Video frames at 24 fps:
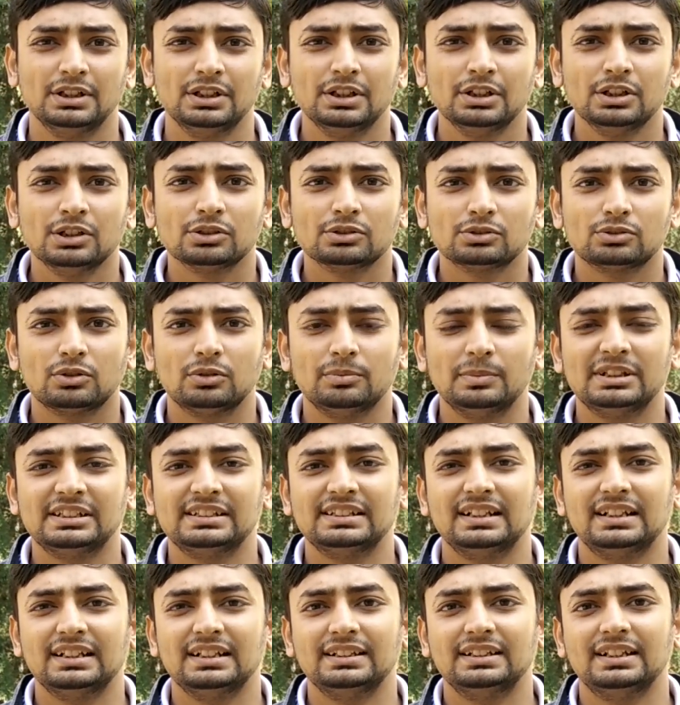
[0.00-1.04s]
So
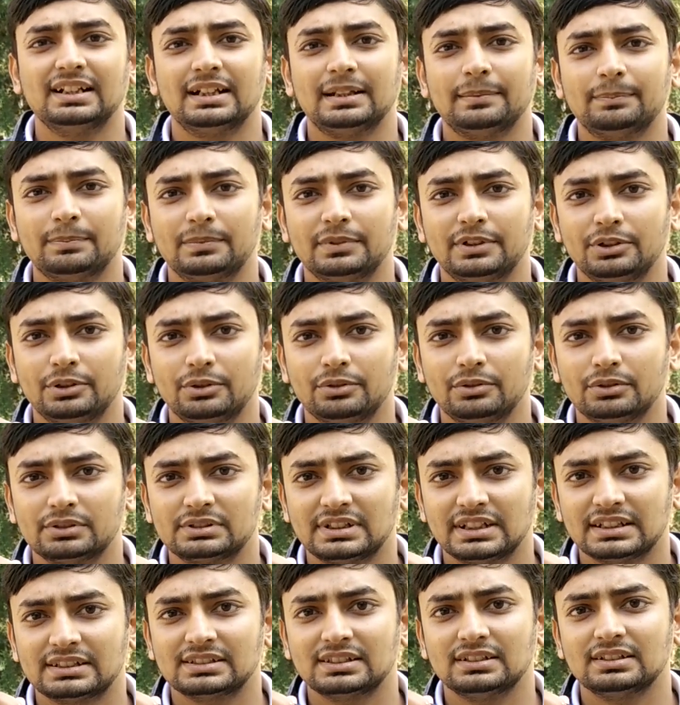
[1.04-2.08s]
basically that aptitude
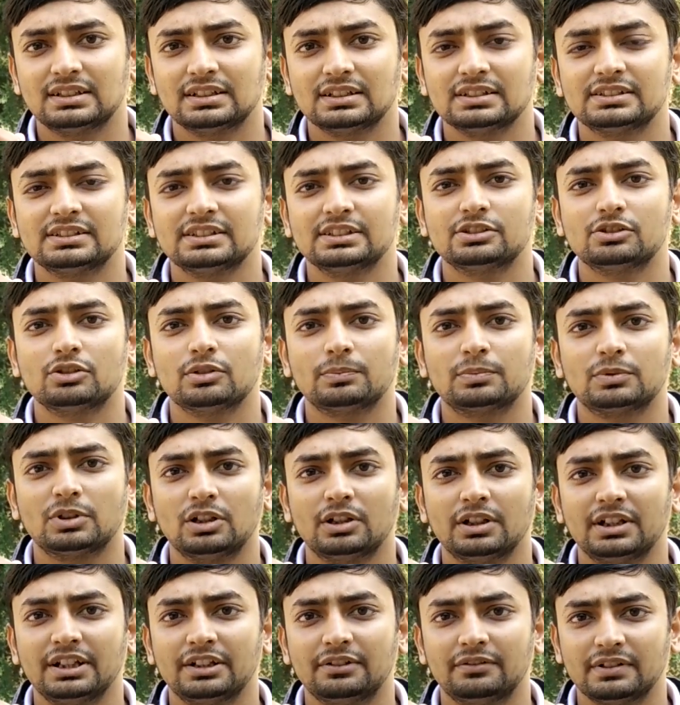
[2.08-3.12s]
section consists of 30
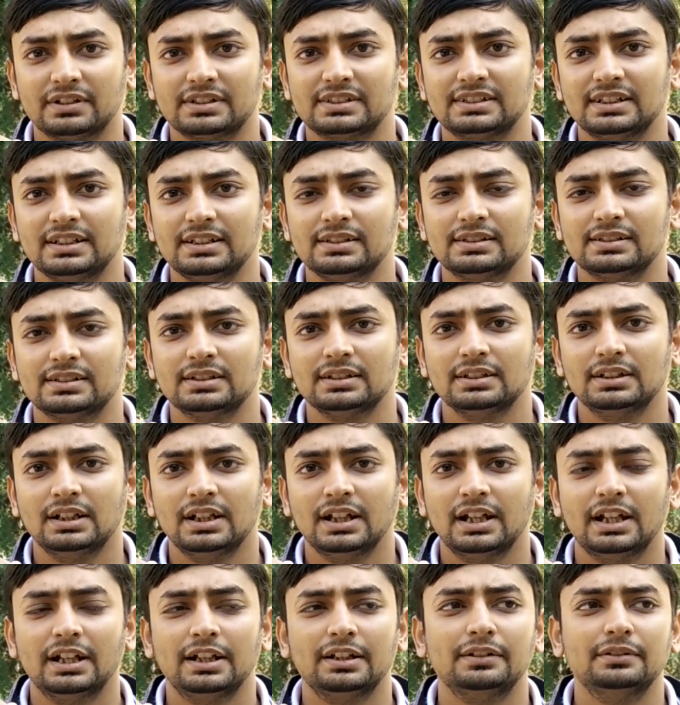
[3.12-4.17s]
questions
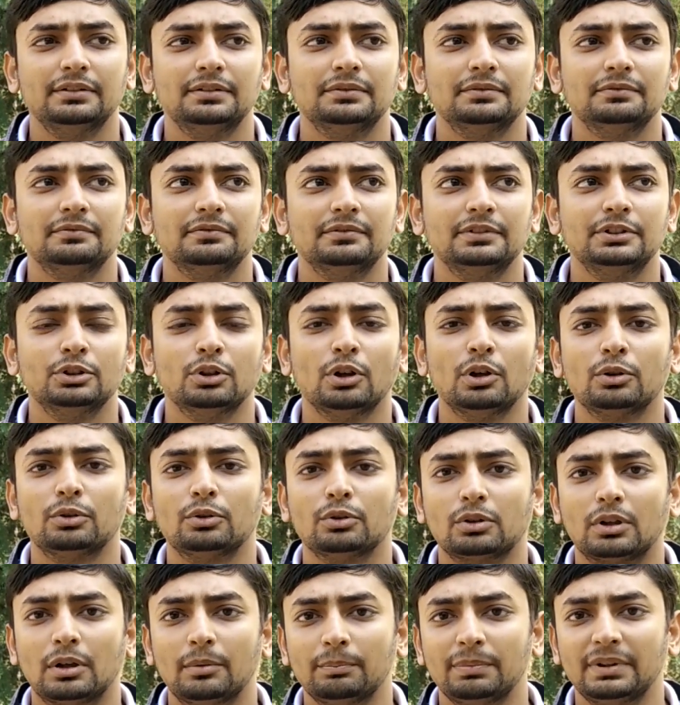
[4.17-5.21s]
and you have to
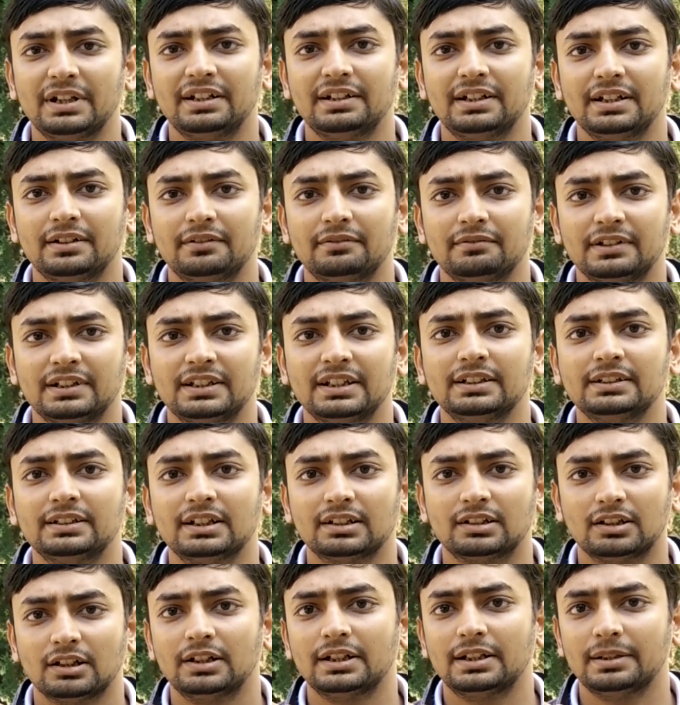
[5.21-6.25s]
complete it within the
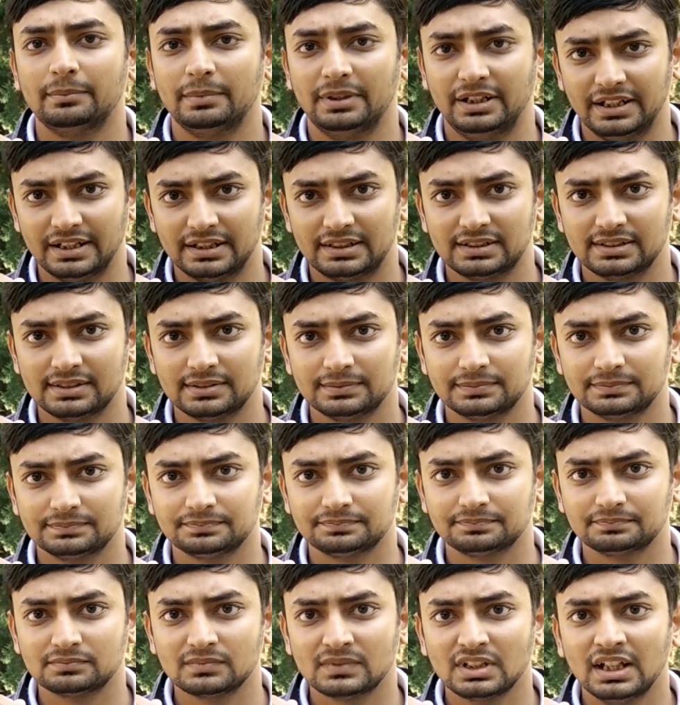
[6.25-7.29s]
30 minutes.
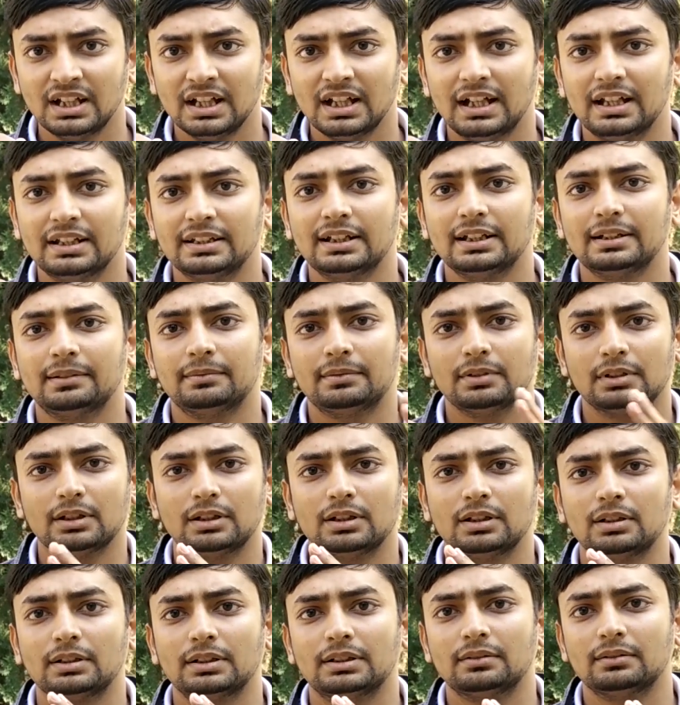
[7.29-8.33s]
And
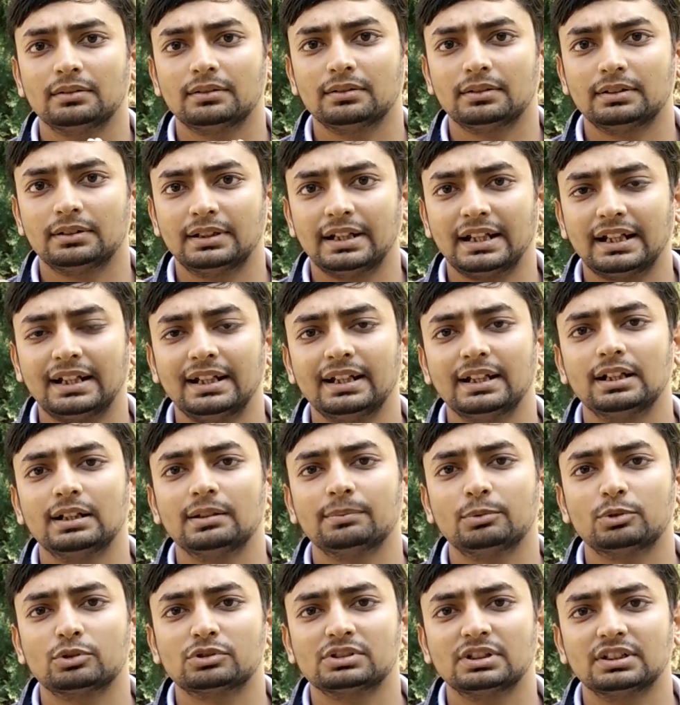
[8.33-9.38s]
that technical
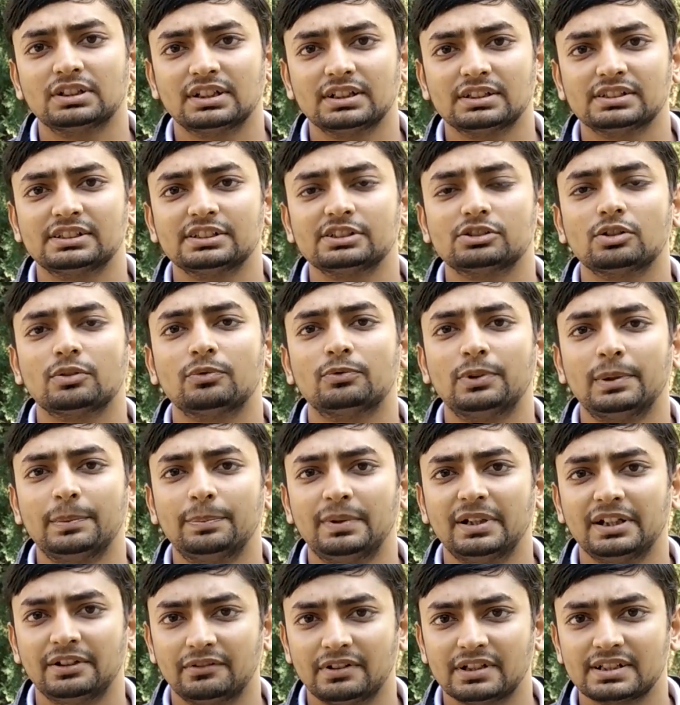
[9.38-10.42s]
portion consists of 50
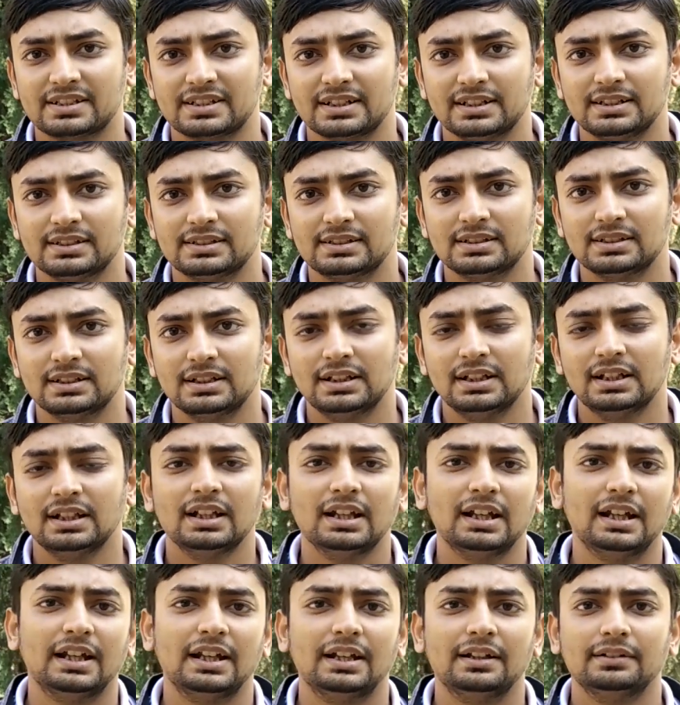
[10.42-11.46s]
questions
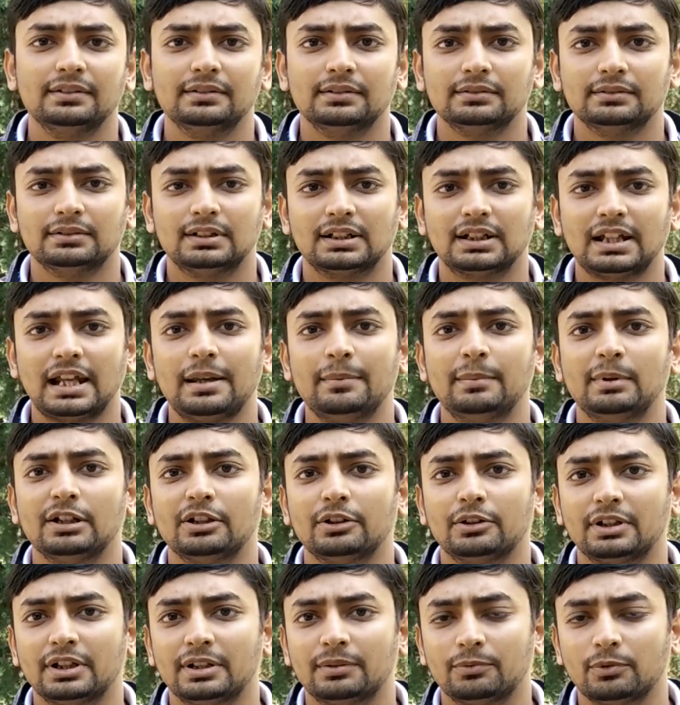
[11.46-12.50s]
and the time
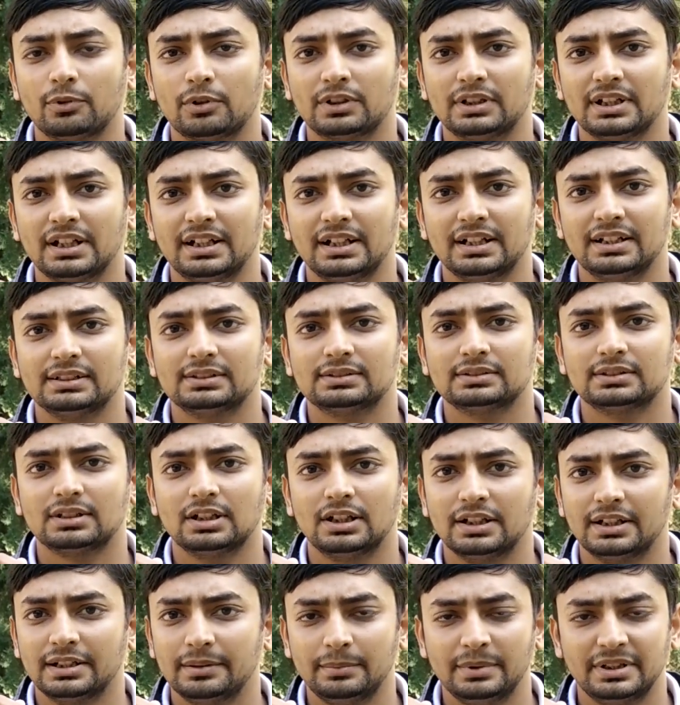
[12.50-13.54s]
allotted for that is 30
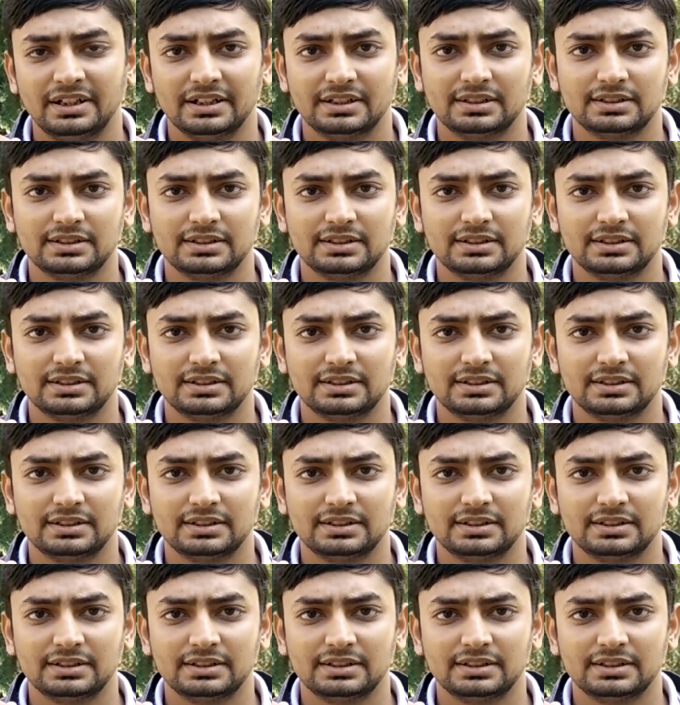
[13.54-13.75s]
minutes.